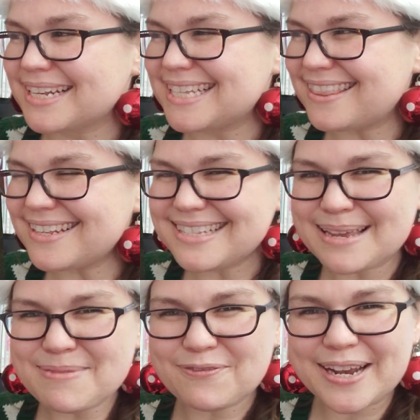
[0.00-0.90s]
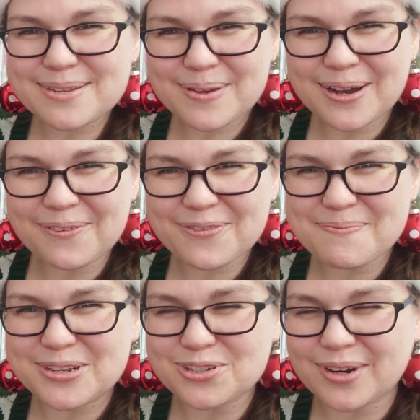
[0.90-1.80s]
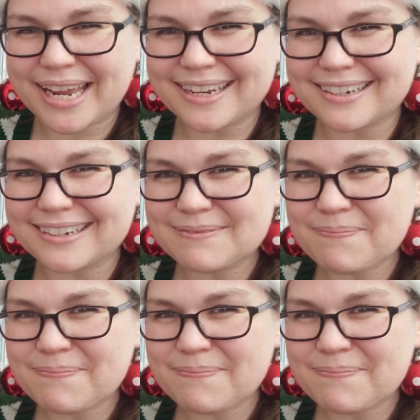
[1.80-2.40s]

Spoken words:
Is that the same advice we got from the train?